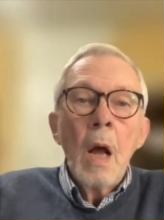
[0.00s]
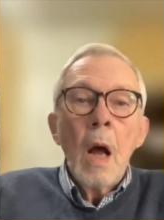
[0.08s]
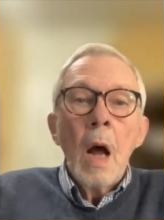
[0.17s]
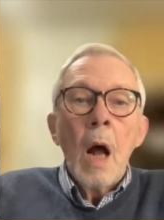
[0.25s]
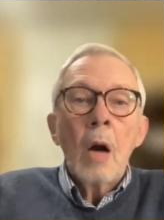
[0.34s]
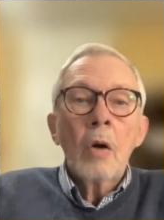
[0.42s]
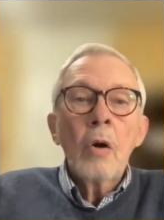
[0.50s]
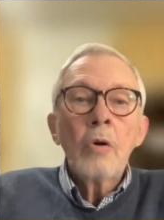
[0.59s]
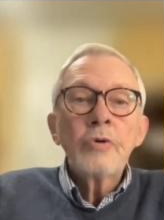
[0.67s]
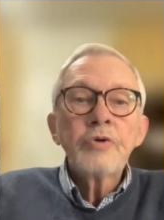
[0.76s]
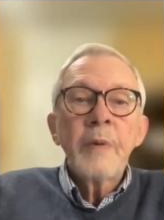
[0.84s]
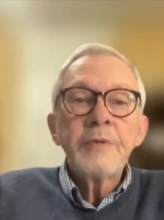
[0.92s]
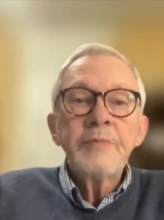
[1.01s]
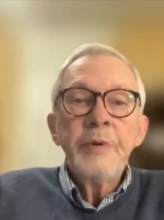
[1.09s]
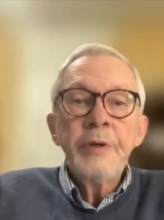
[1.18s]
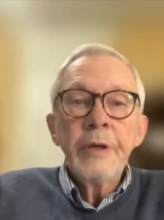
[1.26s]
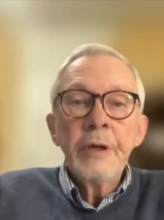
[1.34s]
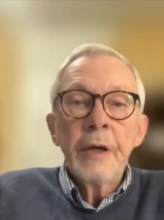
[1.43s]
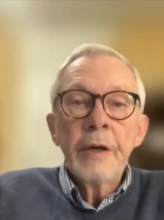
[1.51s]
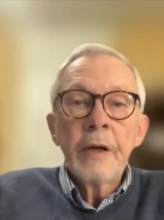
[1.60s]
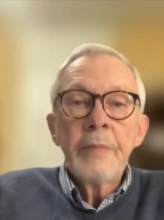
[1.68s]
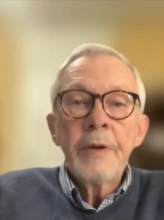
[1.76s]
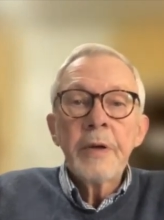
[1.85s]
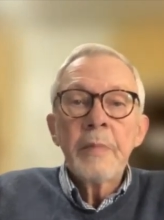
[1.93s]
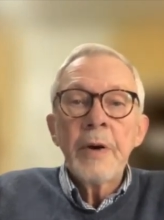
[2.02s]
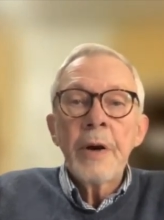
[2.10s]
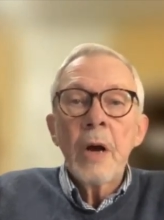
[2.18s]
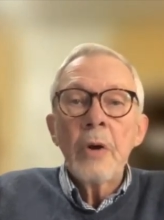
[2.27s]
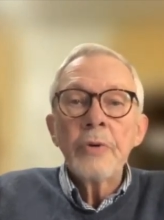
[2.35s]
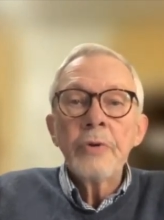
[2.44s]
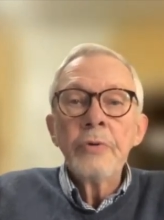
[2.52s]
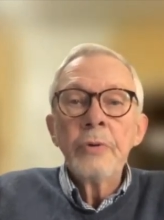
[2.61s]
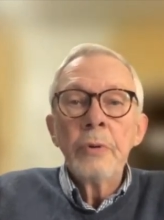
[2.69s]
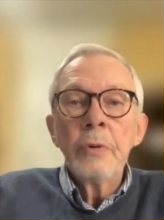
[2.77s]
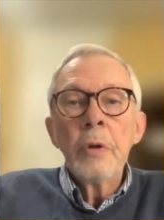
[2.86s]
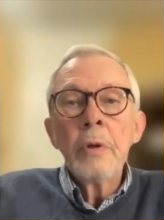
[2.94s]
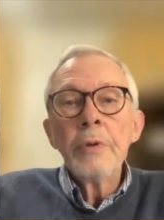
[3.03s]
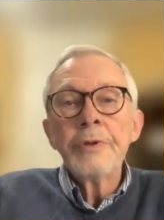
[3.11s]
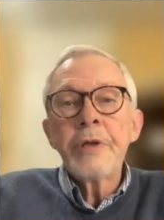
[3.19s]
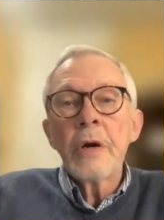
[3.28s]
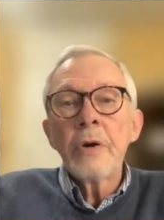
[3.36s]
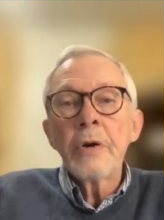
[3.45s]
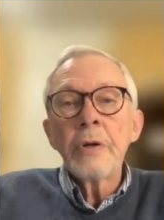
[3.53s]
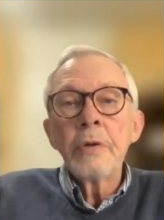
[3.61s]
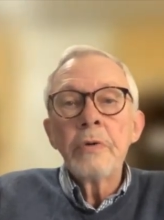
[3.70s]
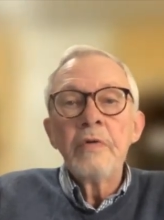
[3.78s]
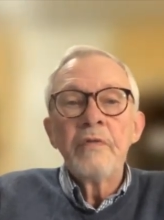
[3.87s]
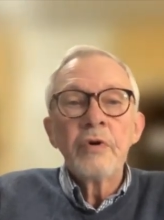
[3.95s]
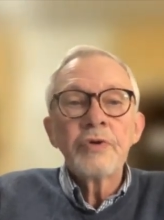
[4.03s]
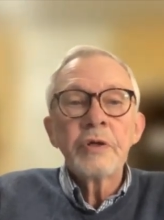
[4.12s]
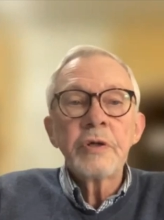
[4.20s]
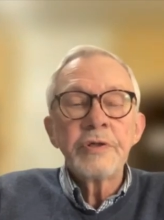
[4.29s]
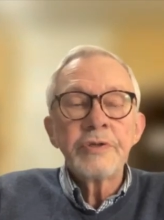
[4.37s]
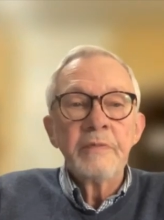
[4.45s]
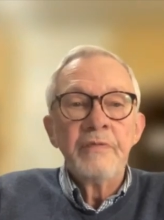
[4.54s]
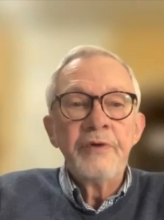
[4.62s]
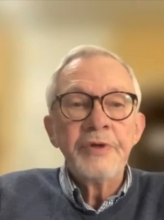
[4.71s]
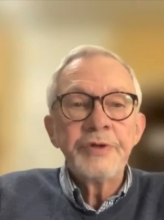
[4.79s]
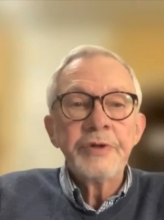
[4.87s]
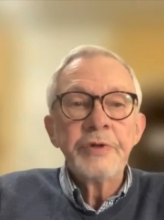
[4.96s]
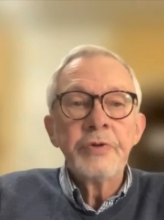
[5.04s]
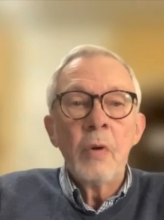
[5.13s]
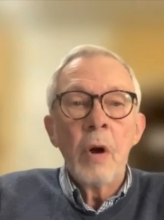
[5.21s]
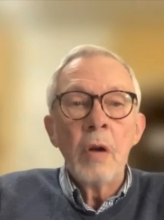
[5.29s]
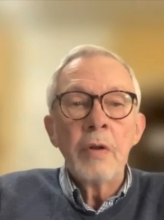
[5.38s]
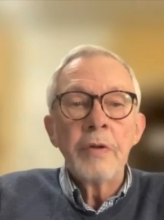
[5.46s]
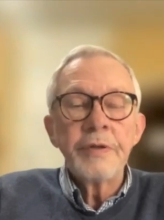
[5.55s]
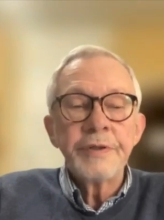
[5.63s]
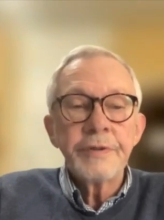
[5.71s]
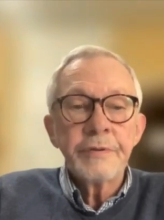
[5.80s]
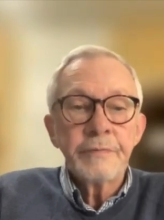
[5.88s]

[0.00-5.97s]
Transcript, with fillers: I'll close by speaking a little bit about how Unitarian Universalism fits into all this.